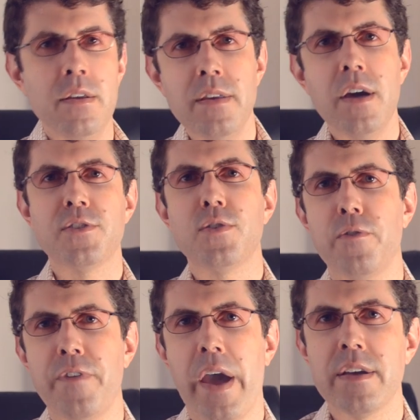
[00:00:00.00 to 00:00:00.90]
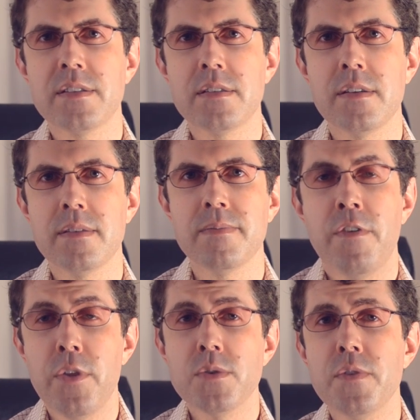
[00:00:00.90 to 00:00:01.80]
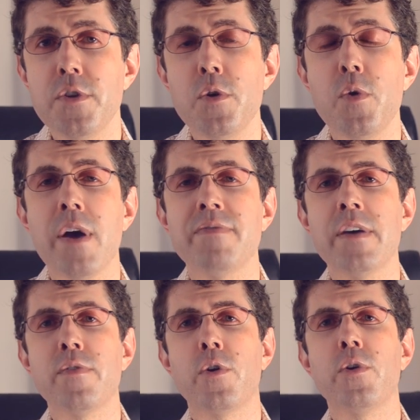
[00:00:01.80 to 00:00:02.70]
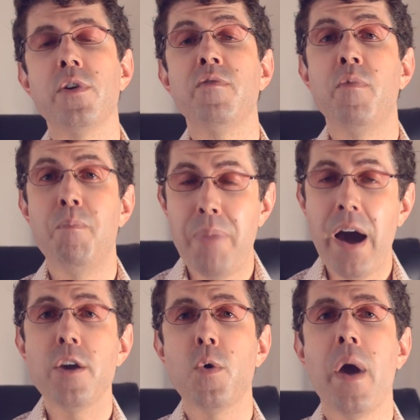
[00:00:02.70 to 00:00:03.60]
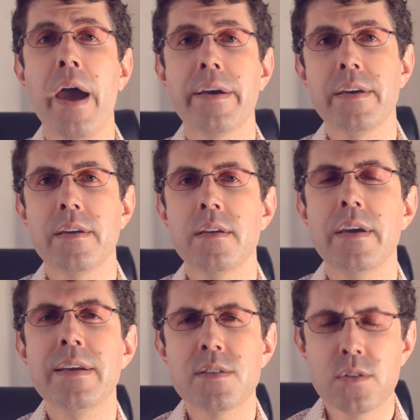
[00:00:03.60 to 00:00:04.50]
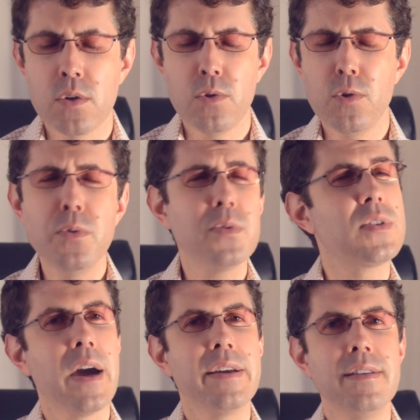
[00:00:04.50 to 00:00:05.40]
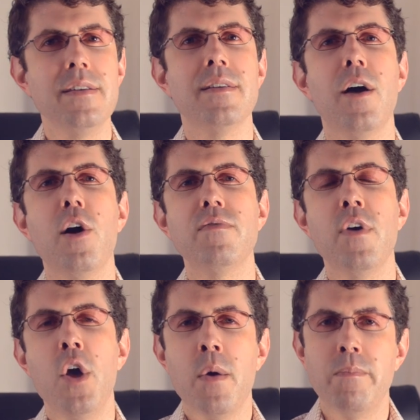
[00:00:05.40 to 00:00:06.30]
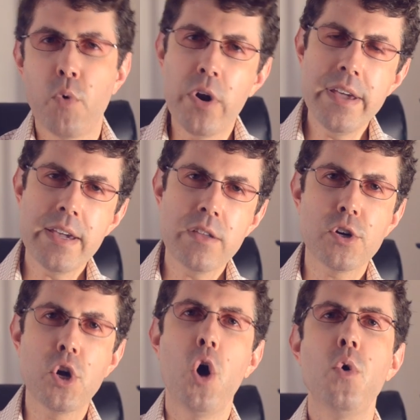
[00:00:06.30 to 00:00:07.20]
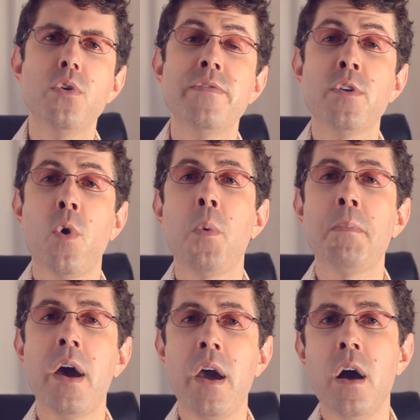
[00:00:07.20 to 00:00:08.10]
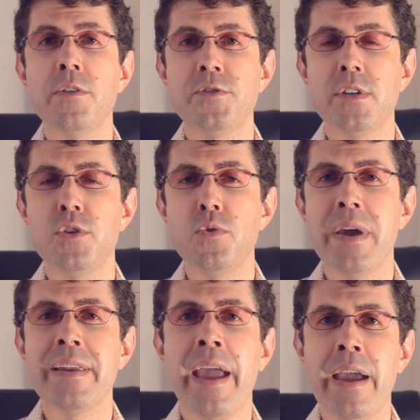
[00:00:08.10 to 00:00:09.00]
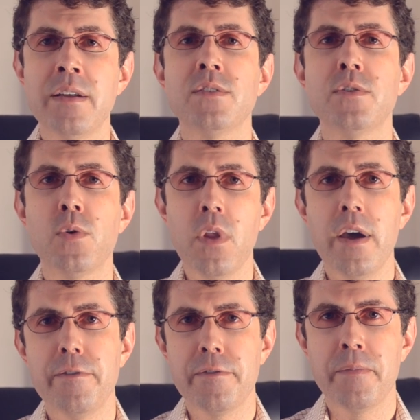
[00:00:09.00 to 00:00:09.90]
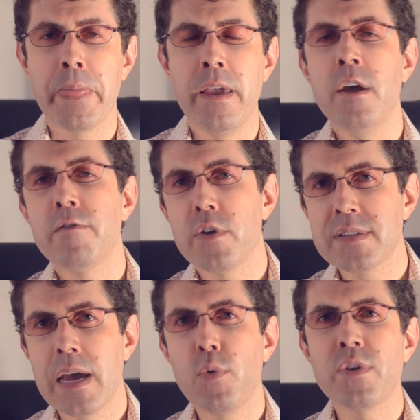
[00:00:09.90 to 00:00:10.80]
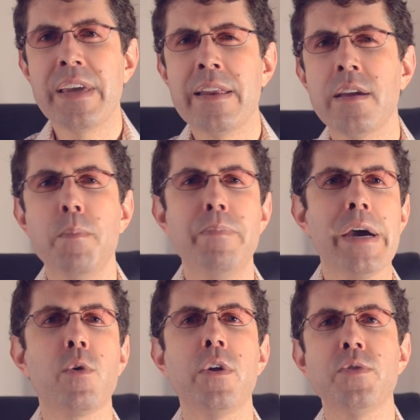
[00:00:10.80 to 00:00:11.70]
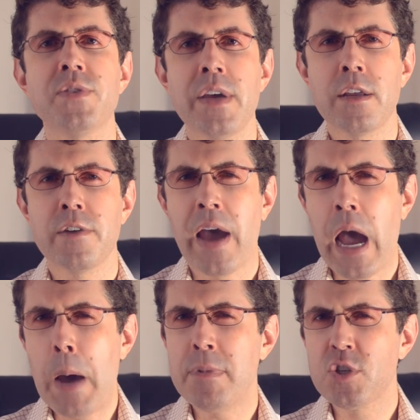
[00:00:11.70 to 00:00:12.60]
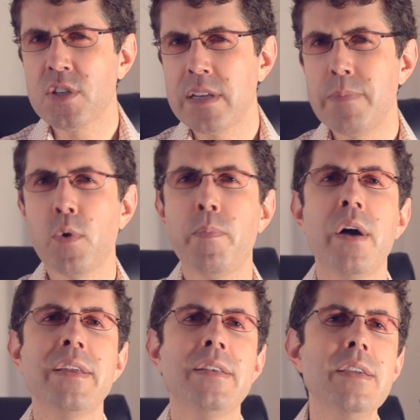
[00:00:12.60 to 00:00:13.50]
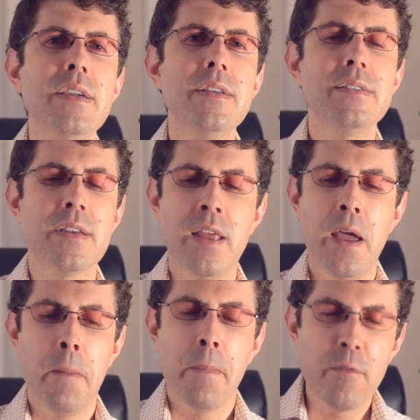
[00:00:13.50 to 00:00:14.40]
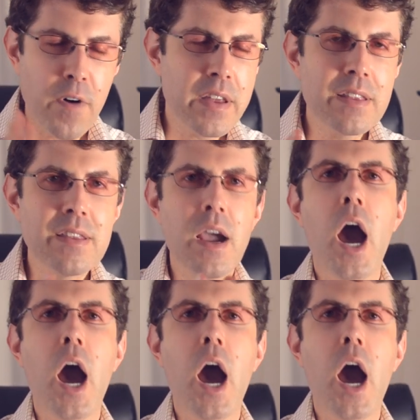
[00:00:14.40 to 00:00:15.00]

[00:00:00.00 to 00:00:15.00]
Not so fast. For those of you who have never heard of biohacking, it's the loose idea of breaking the code of your own biology to enhance your life. For example, gaining a better understanding of how much sleep your body needs and finding the